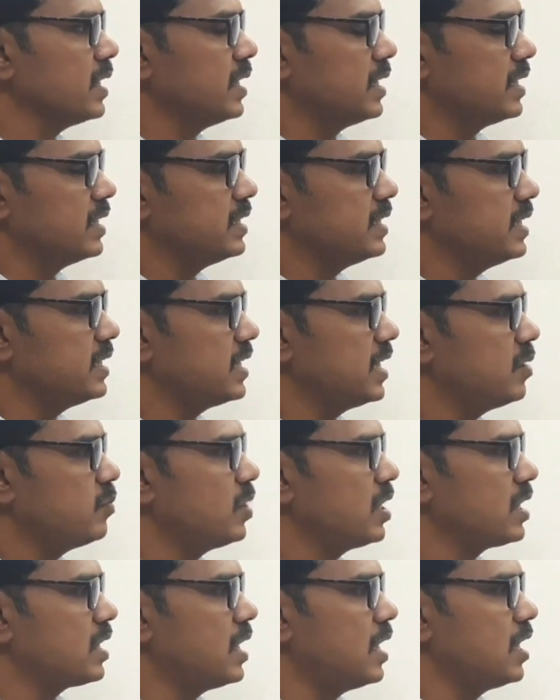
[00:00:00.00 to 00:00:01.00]
in a
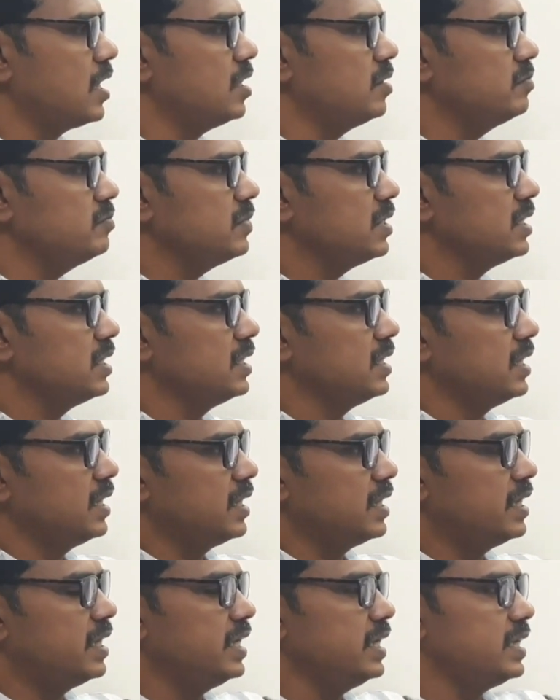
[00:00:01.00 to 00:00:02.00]
tabular column.
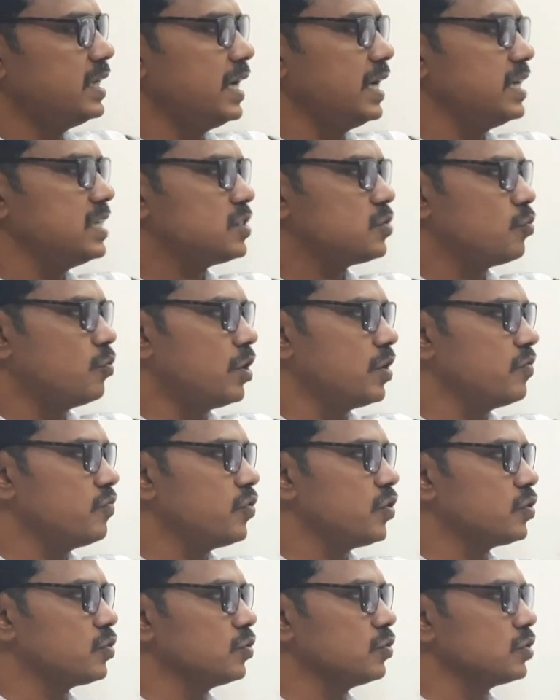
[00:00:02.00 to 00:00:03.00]
Details
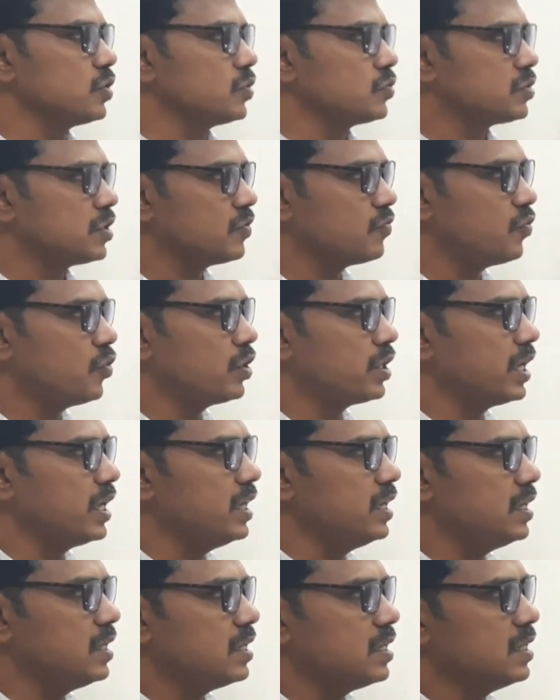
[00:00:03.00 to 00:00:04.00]

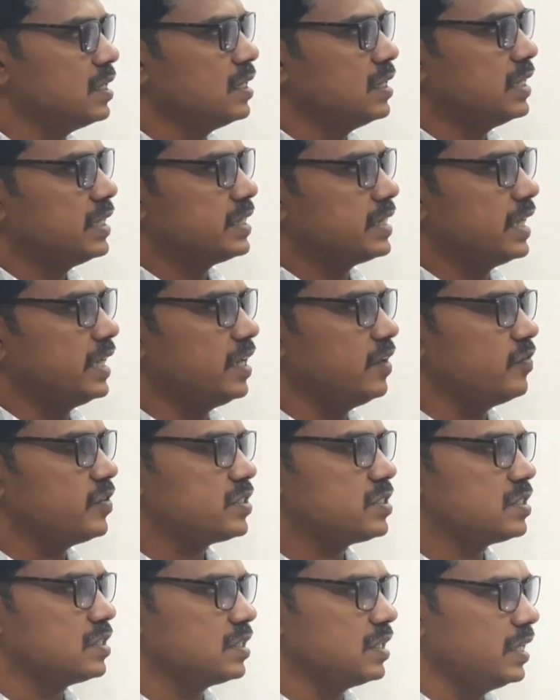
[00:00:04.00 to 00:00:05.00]
1/4/2014,
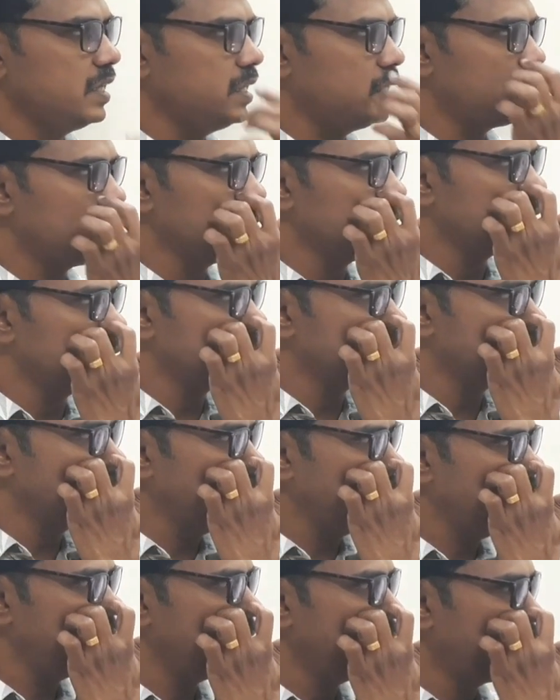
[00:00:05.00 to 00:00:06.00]

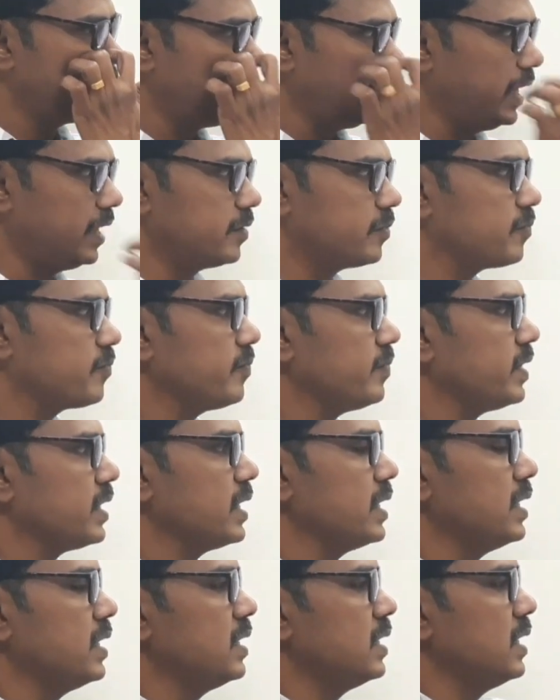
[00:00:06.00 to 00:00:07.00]
31st/3/2015.
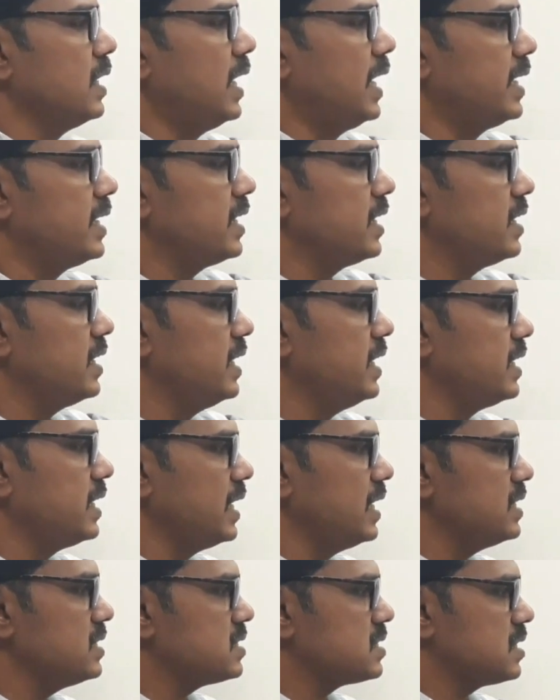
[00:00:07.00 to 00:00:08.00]
Under
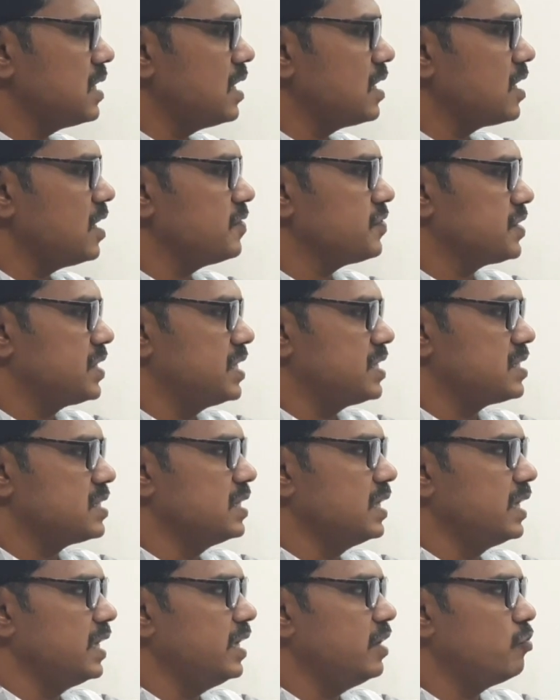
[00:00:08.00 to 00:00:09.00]
details, stock of
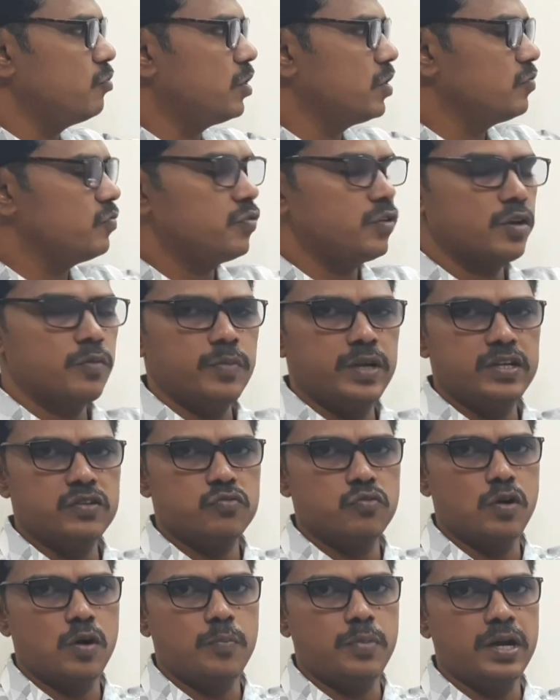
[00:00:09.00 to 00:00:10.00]
stationery, 1/4
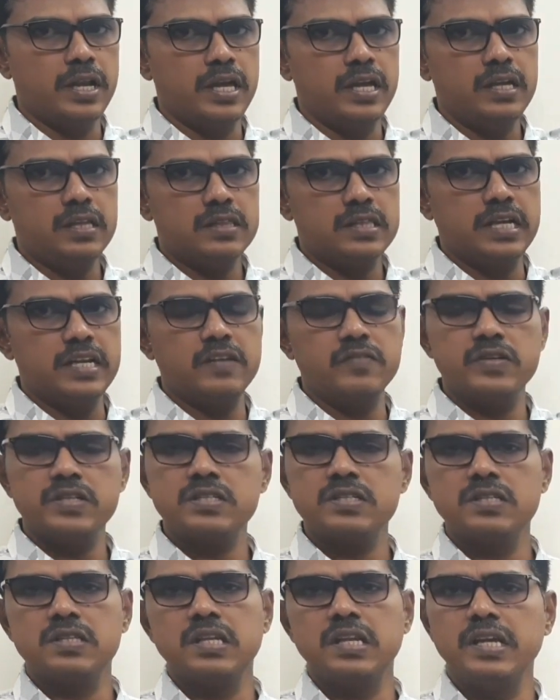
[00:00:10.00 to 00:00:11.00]
means opening,
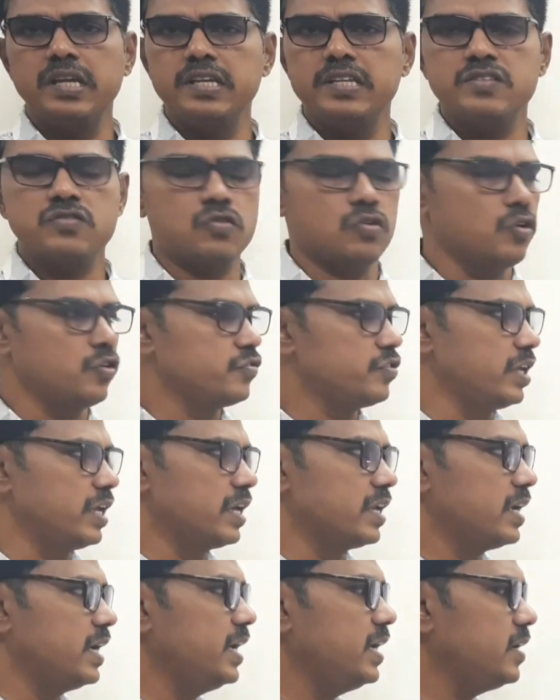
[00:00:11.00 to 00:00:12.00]
31st/3 is
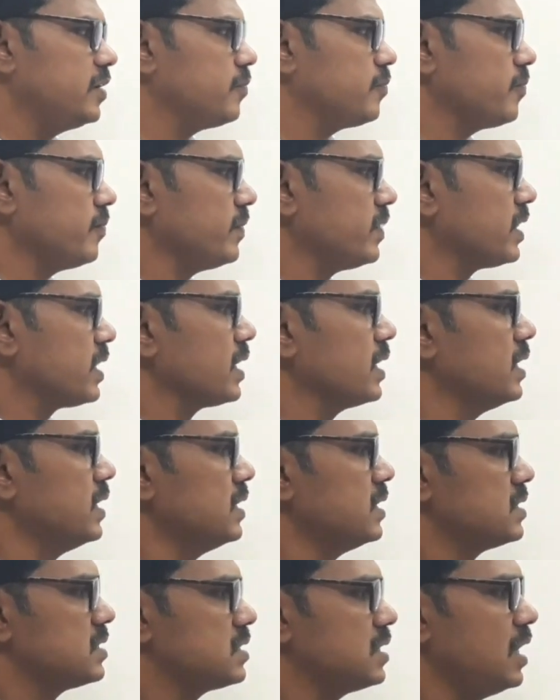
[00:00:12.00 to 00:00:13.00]
closing, right?
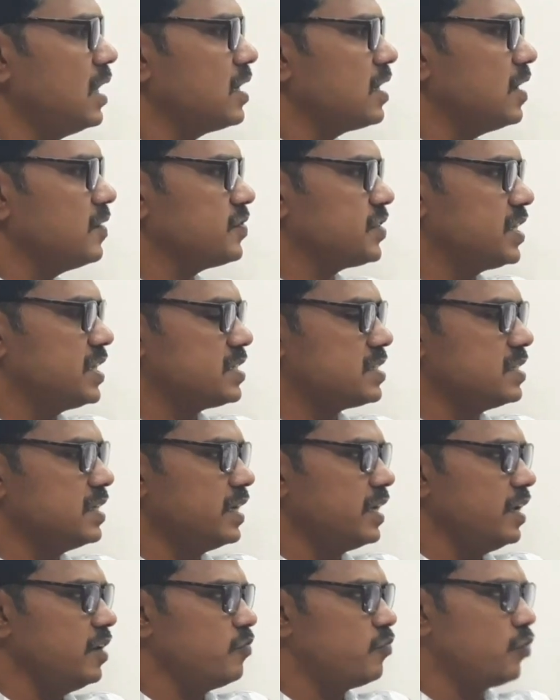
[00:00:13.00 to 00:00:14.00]
Stock of
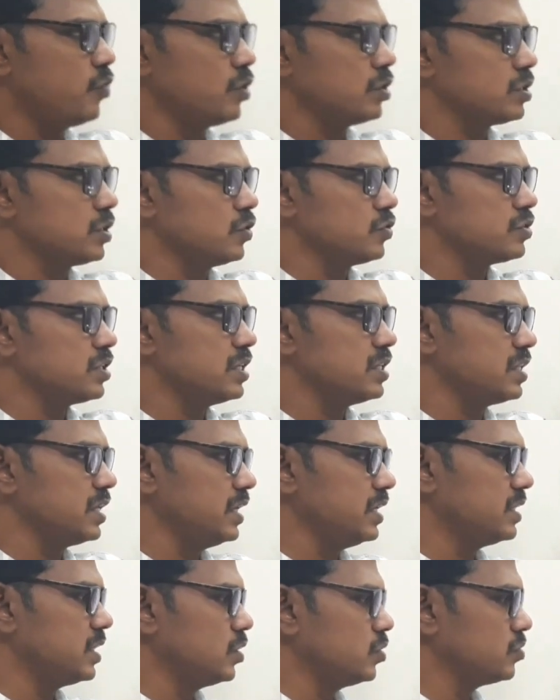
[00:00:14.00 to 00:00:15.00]
stationery 4,000,
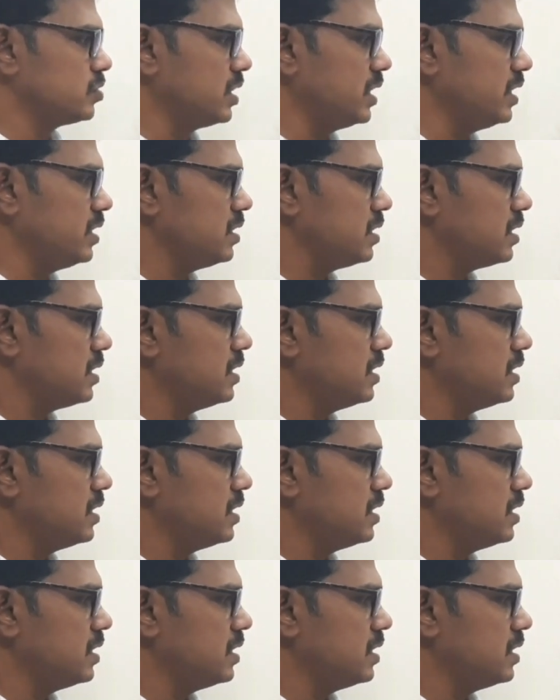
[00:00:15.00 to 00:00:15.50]
3,000.